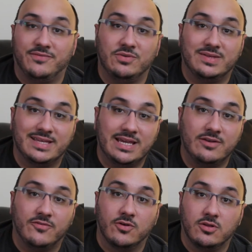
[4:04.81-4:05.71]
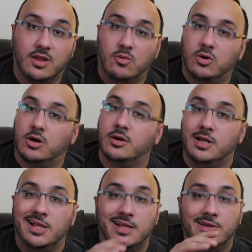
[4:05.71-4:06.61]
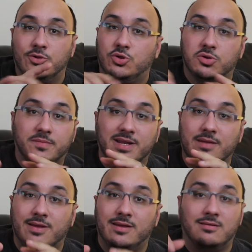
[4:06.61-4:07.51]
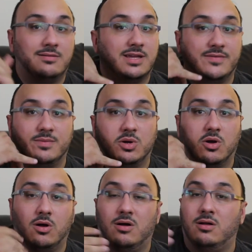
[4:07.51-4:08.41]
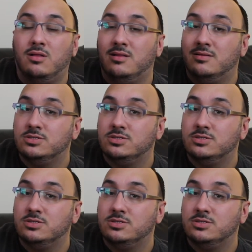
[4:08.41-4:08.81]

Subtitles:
If you see it for lower, shoot them an email, give them a call,